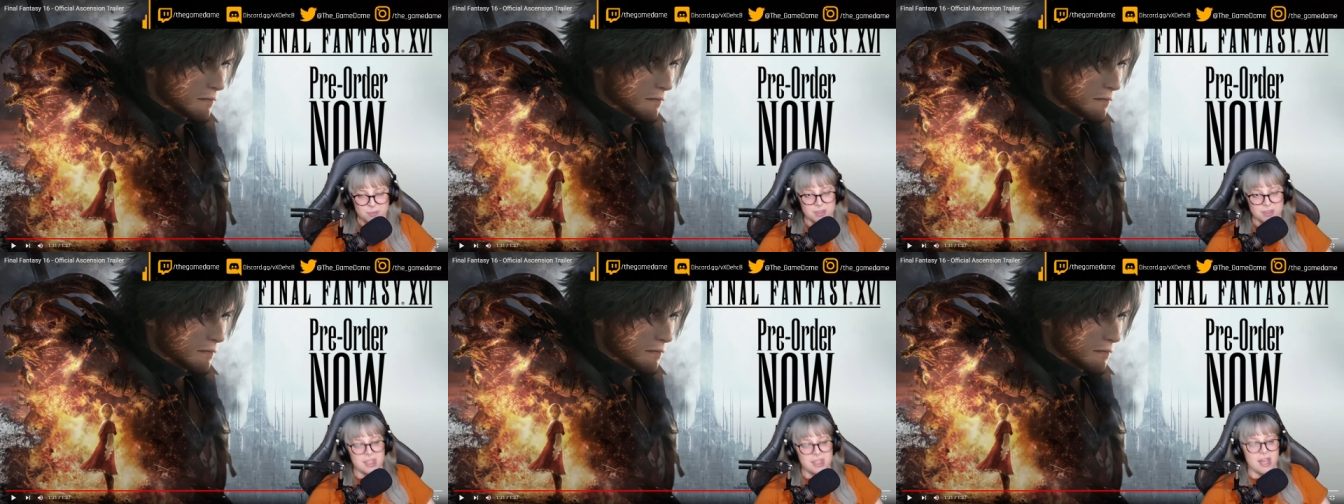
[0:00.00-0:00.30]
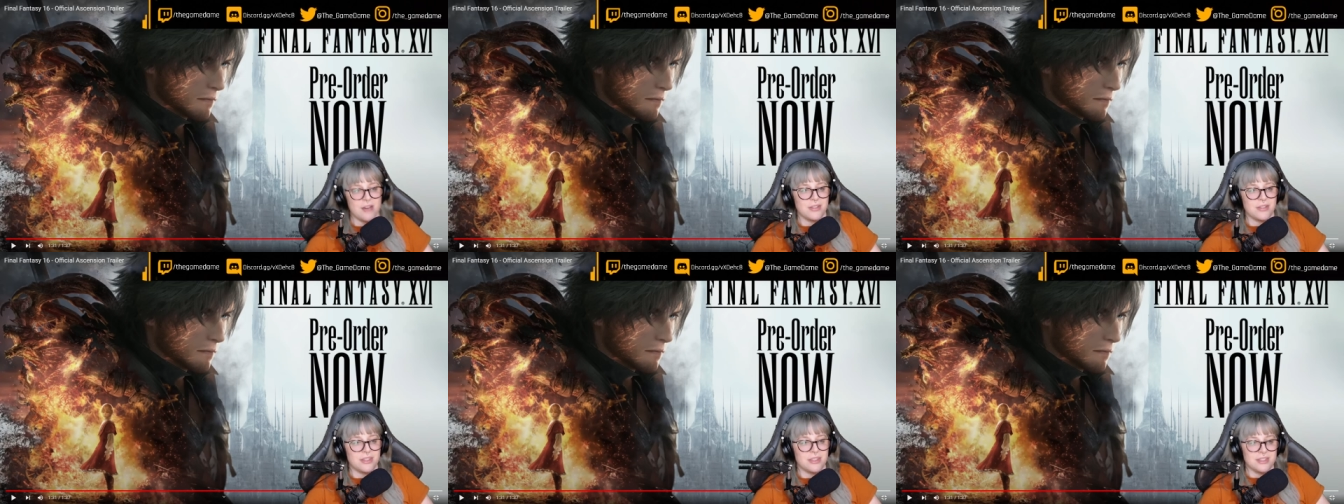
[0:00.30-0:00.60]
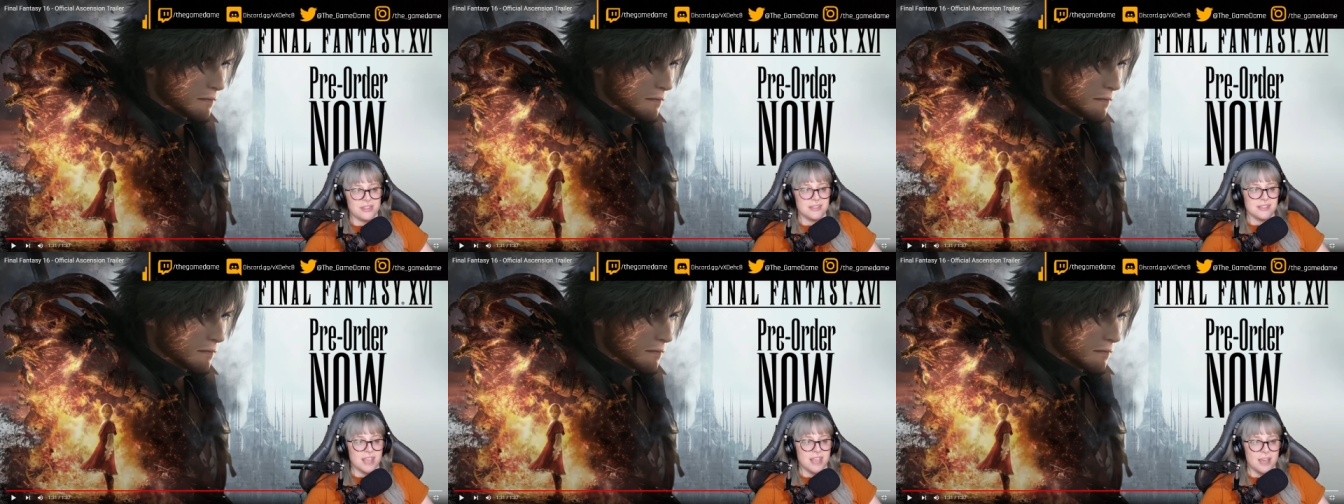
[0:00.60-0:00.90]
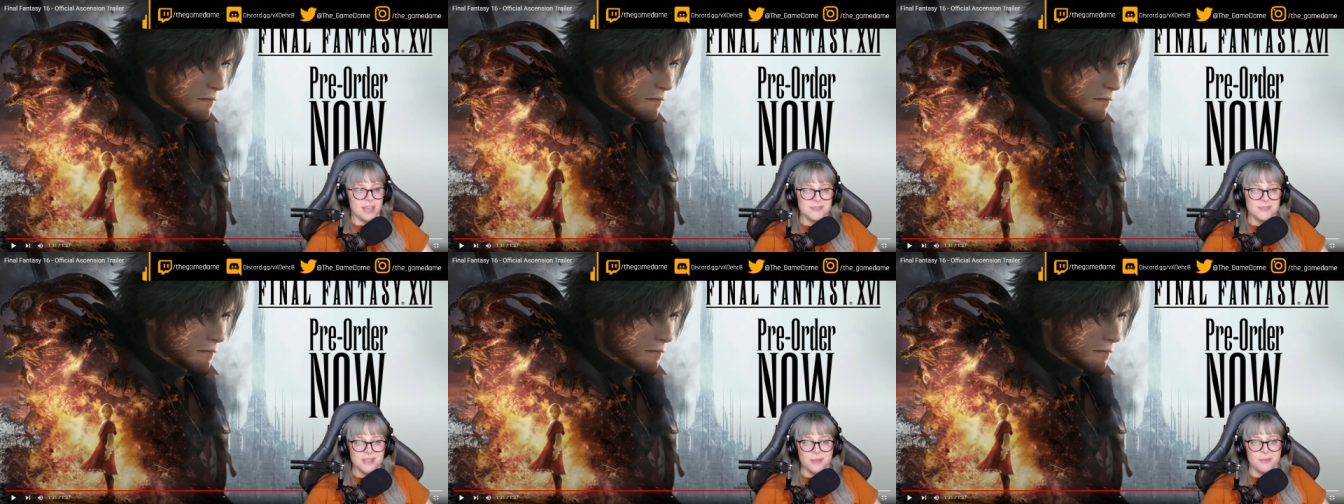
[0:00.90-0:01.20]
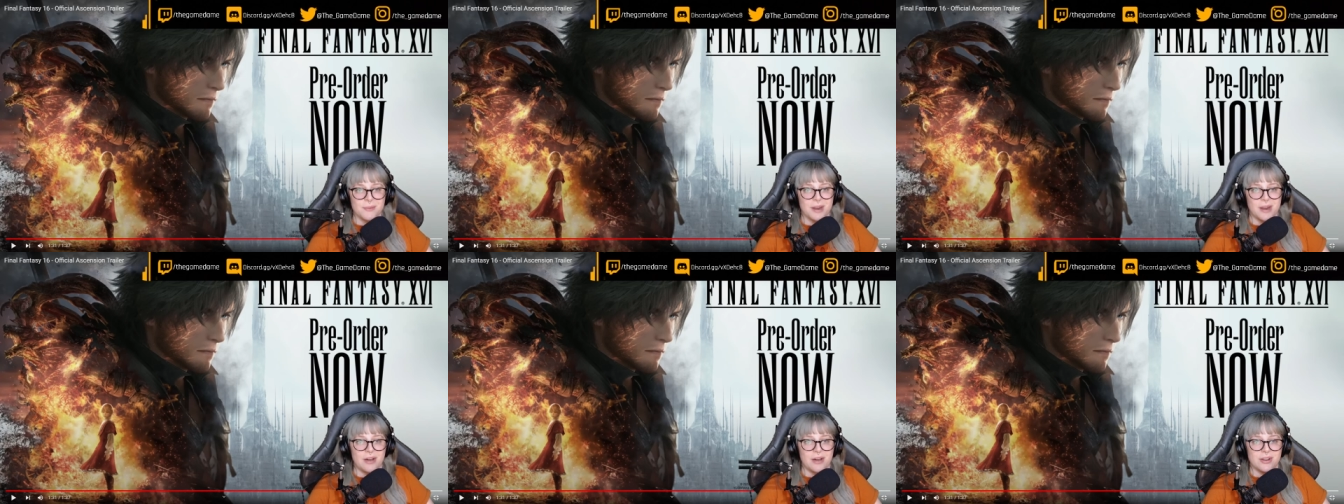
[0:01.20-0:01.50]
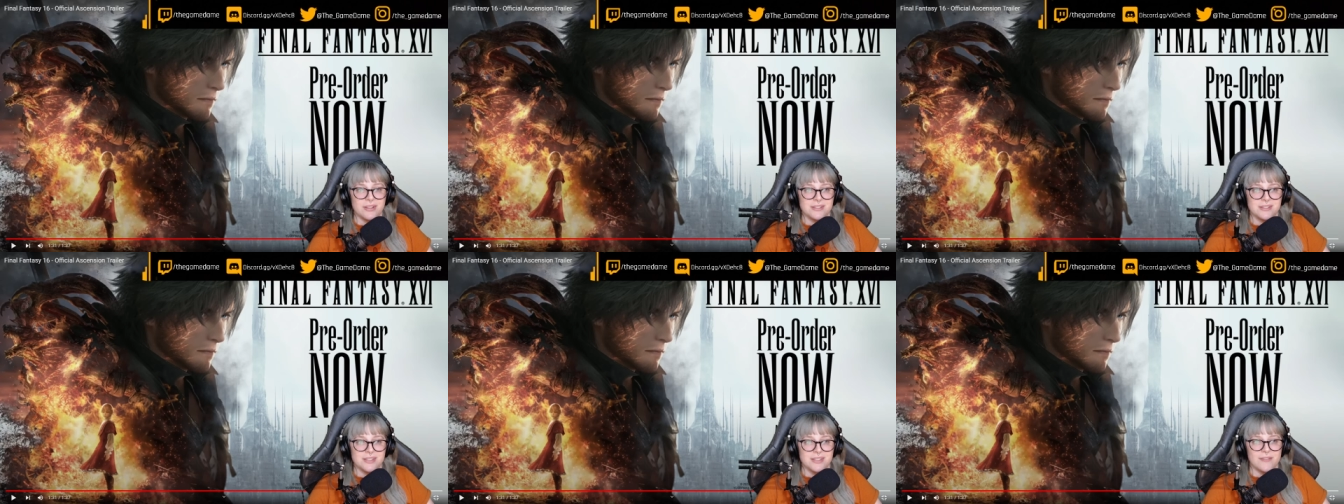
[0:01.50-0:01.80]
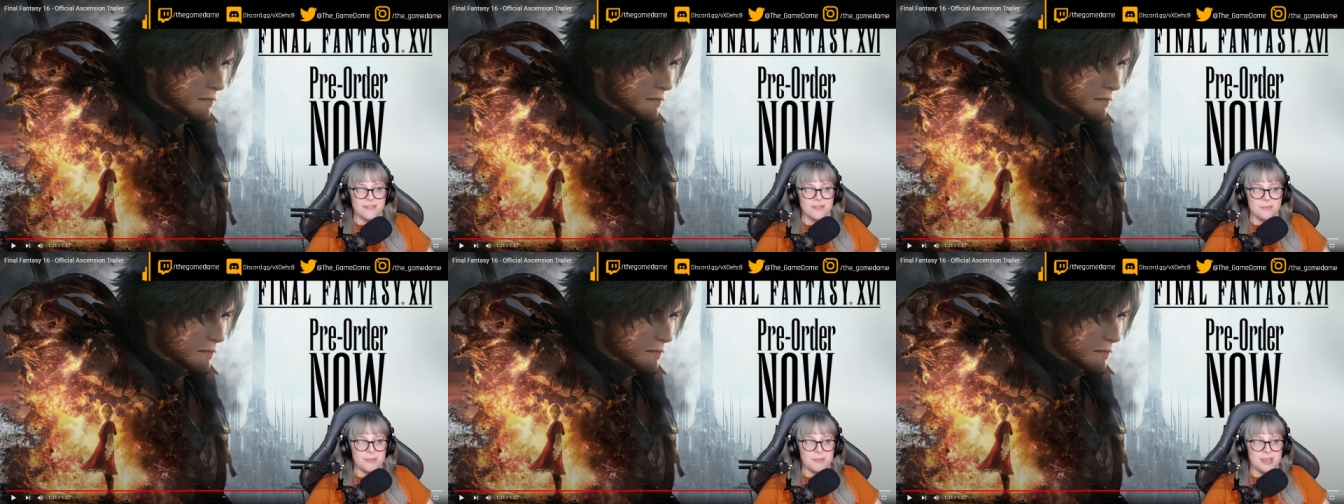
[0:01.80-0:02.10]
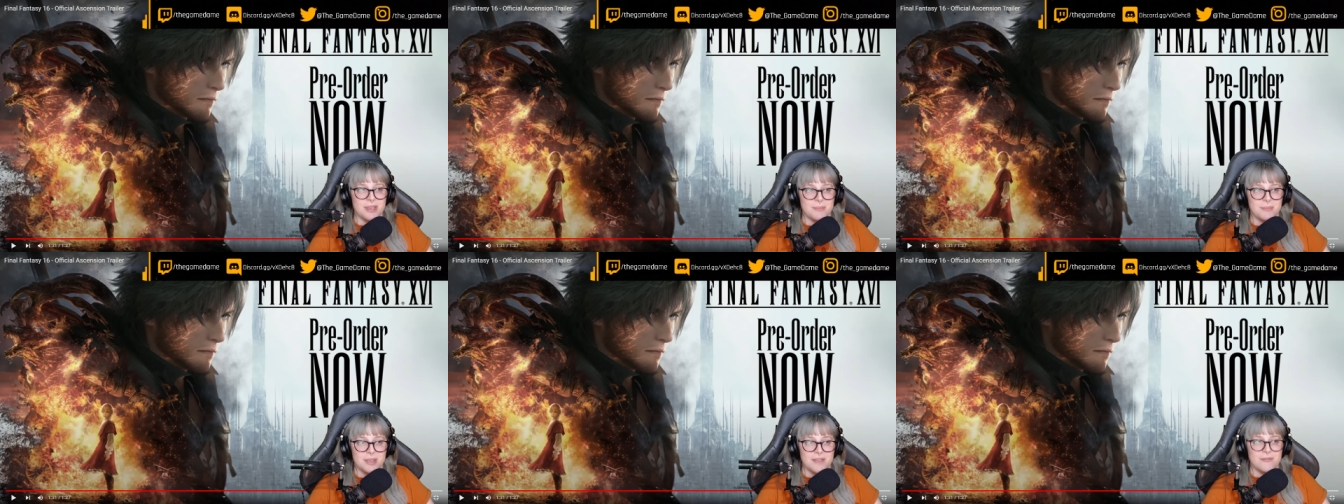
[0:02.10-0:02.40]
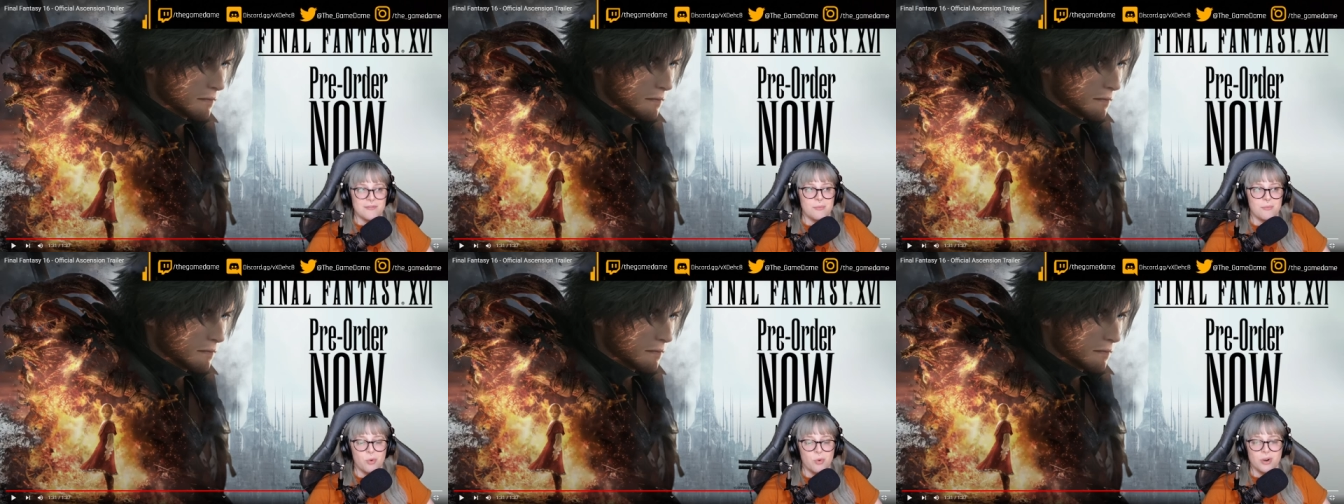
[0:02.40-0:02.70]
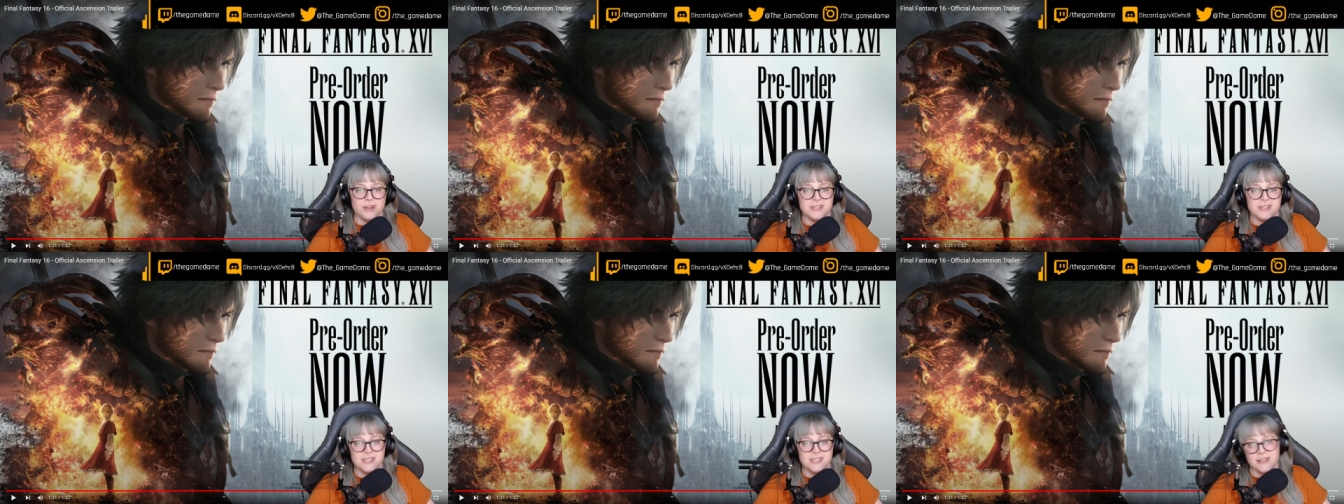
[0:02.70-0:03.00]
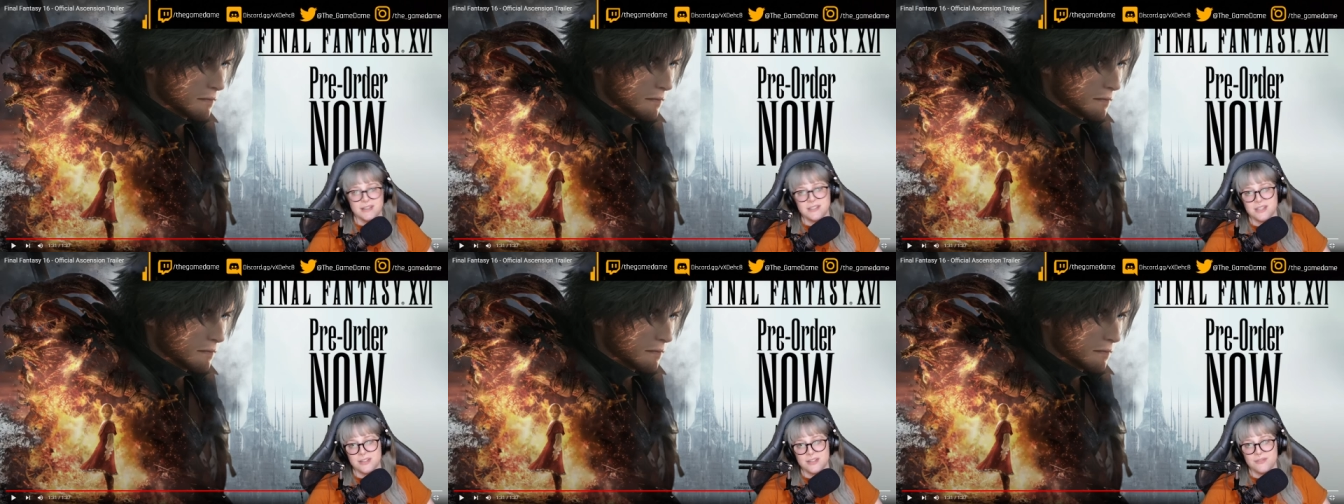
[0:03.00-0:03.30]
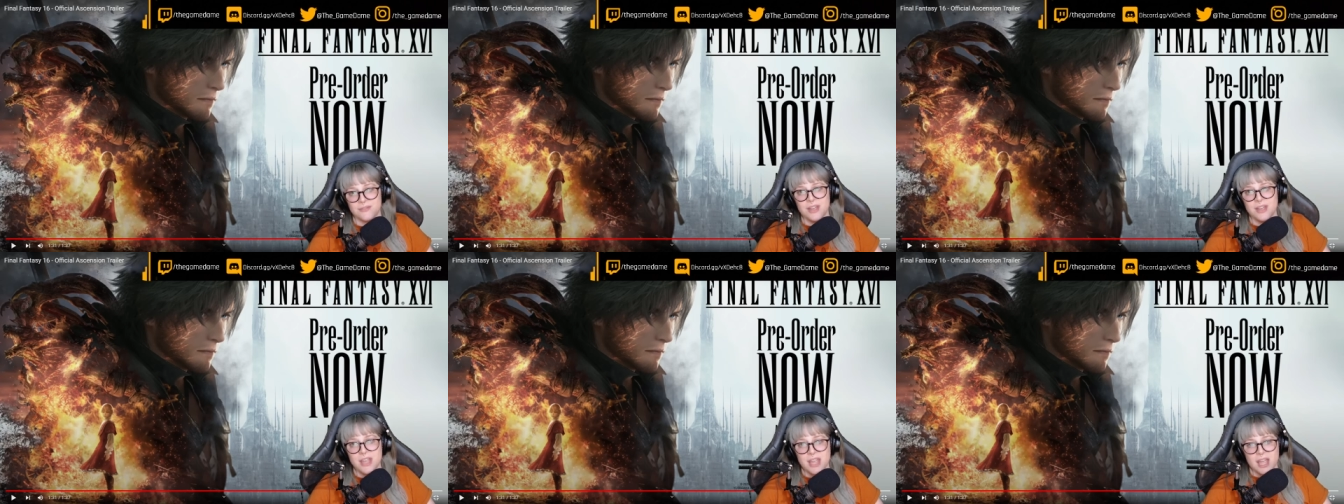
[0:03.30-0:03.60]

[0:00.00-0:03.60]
But now that this game is coming out, it's giving me even more incentive.